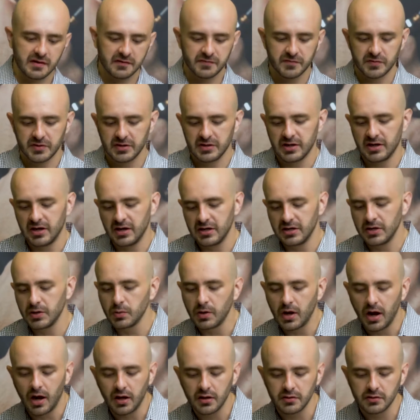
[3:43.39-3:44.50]
different uh, new
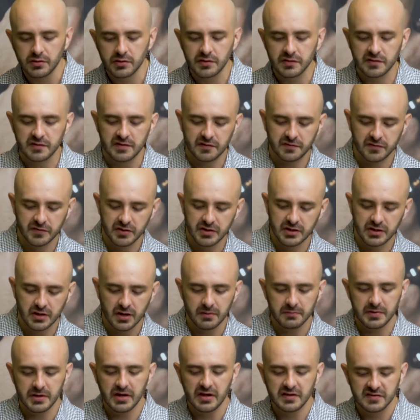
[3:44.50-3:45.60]
colors, different
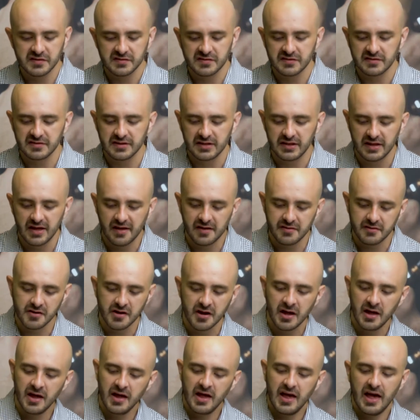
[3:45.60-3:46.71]
combinations in the
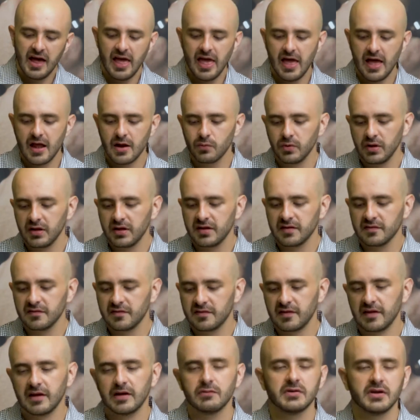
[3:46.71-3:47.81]
leather, and we can
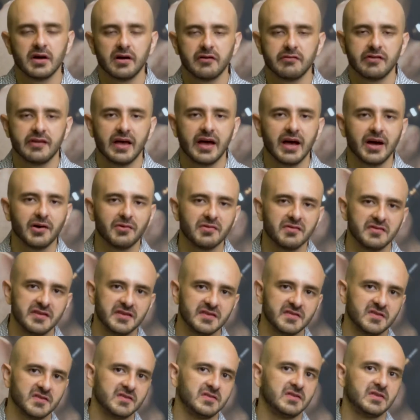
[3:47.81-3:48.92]
say without doubt
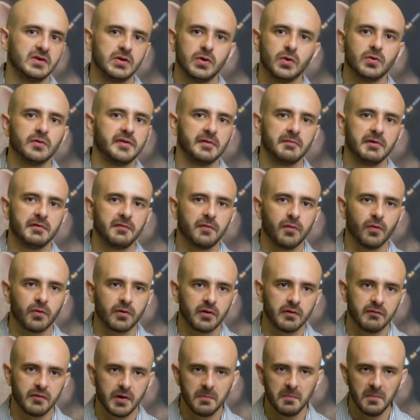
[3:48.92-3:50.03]
this is the ultimate four
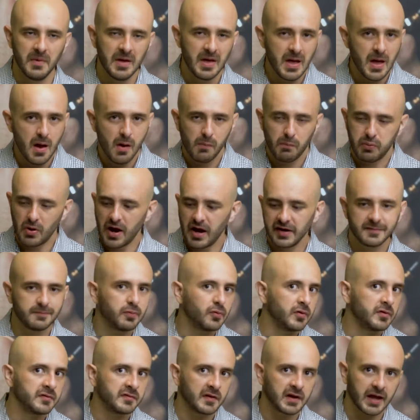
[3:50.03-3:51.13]
of them. Price
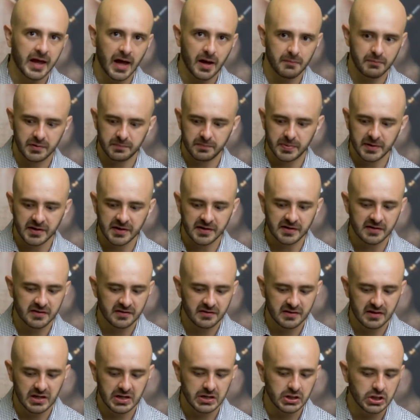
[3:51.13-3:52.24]
points can't be
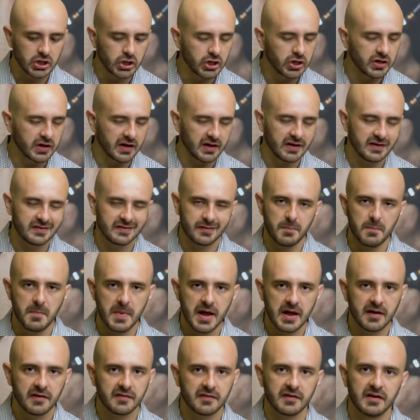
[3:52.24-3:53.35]
beat. The look, it's
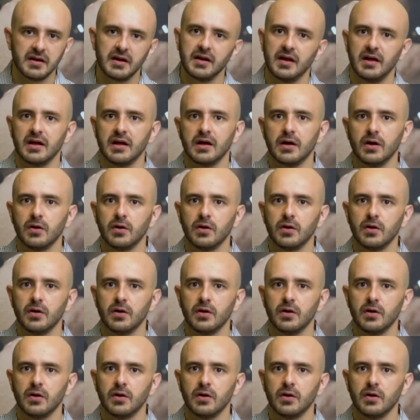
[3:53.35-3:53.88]
amazing. It